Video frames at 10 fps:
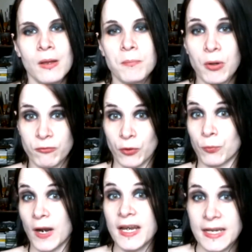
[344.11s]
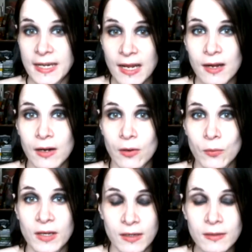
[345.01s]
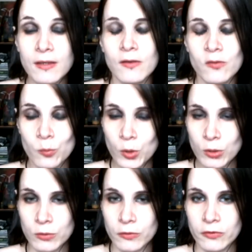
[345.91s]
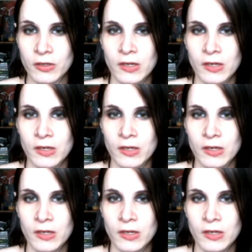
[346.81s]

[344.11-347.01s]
But for right now, in this world,